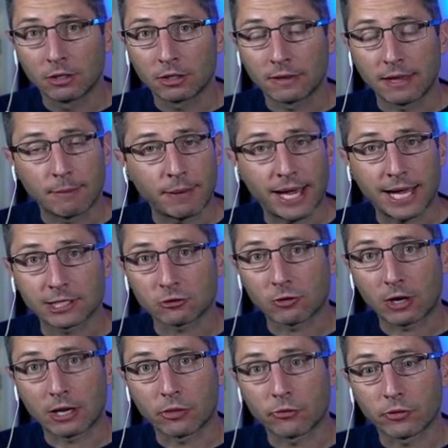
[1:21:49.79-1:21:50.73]
They pass
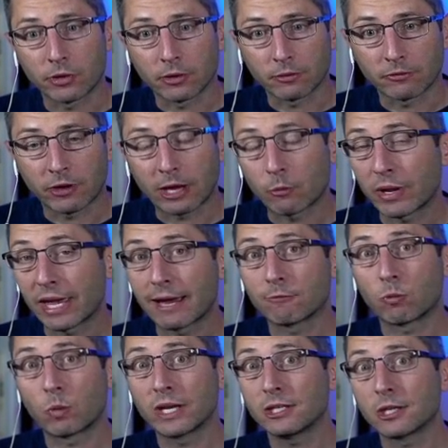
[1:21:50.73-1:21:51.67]
right through, right? We
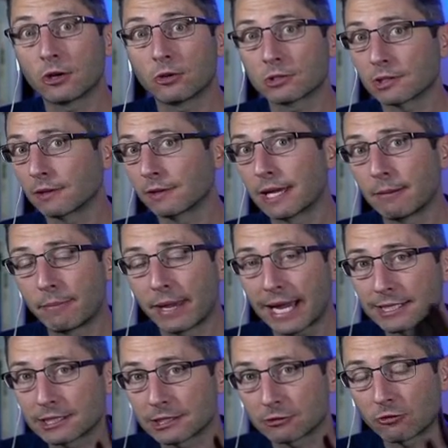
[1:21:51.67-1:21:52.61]
have windows, the light
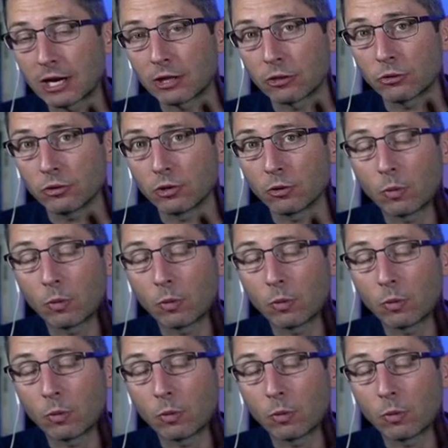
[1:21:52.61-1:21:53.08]
passes right through.